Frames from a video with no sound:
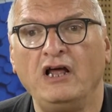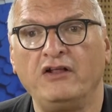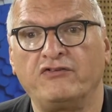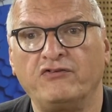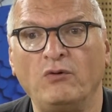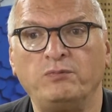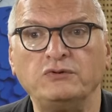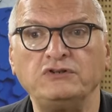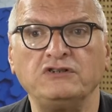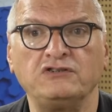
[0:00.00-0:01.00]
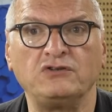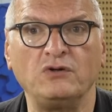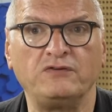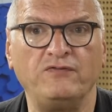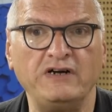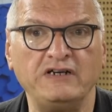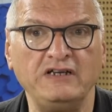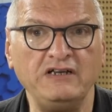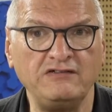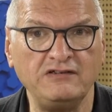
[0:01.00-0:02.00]
And so Putin sold very
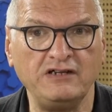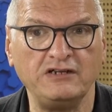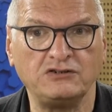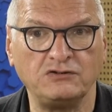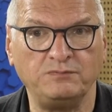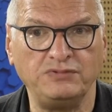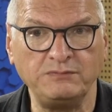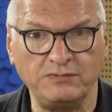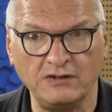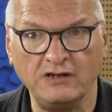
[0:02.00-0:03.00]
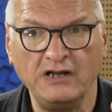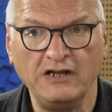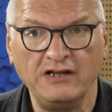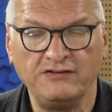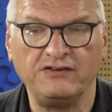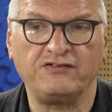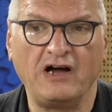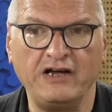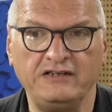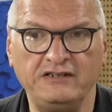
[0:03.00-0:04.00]
easily to people this
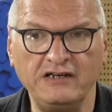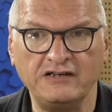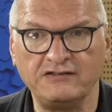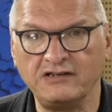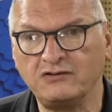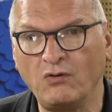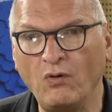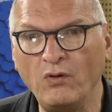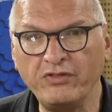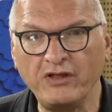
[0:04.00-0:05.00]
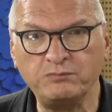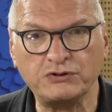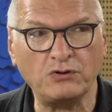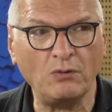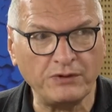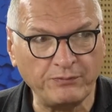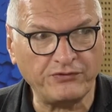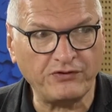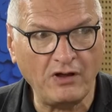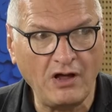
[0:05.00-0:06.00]
idea that all their
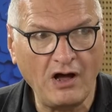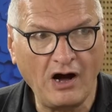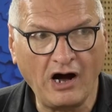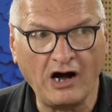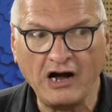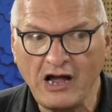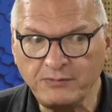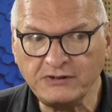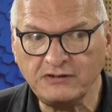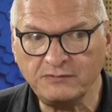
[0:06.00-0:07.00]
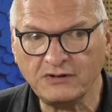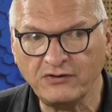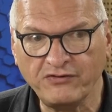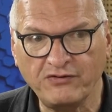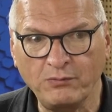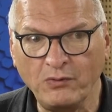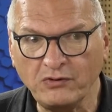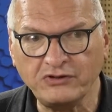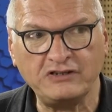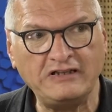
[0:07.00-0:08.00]
problems are happening because the
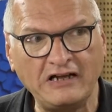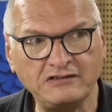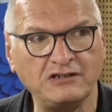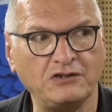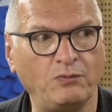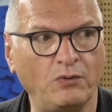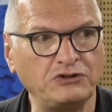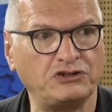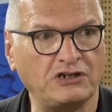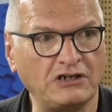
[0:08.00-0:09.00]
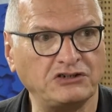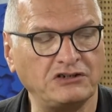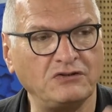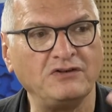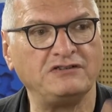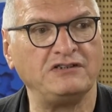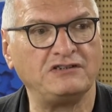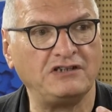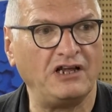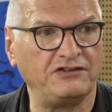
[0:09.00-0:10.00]
world does not want Russia to
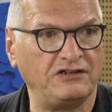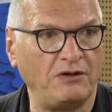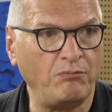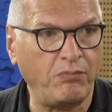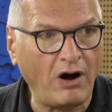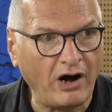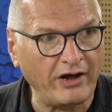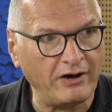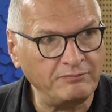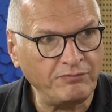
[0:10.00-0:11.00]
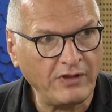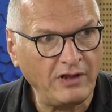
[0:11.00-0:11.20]
exist as an empire. Mm-hmm.